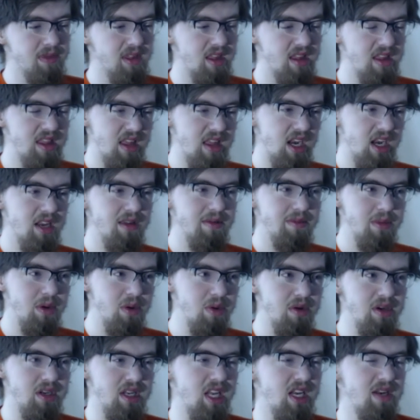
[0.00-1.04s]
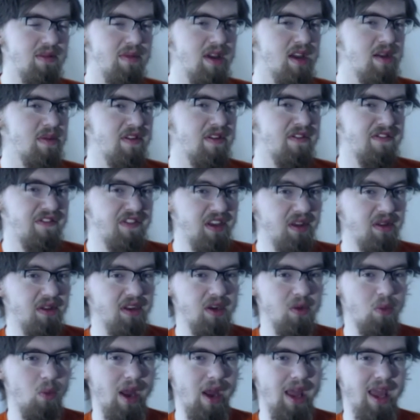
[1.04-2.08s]
Sun and Moon didn't make me feel
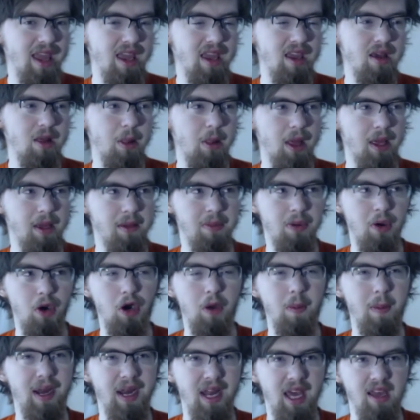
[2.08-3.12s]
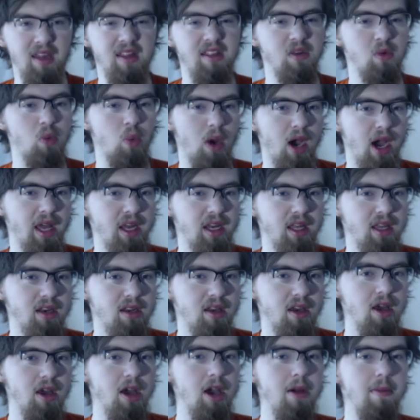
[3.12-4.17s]
any way like Pokemon X and Y did.
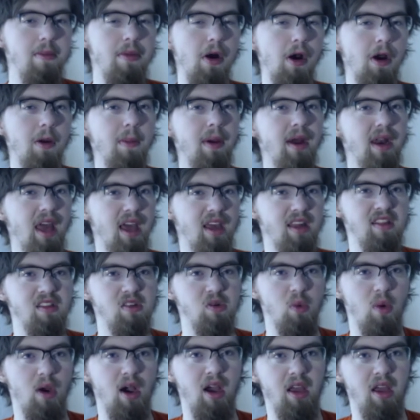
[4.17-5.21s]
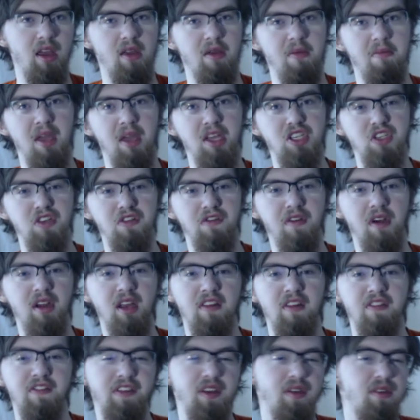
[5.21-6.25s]
Pokemon X and Y made you
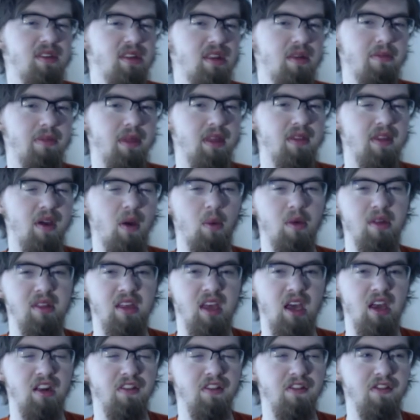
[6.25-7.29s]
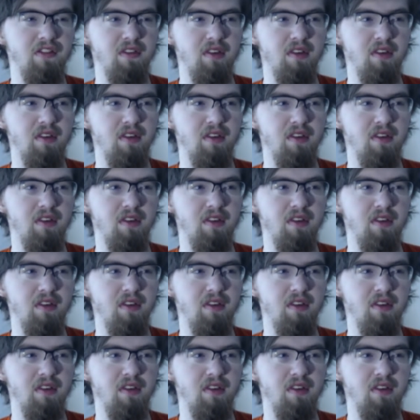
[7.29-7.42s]
fucking feel something that was kind of.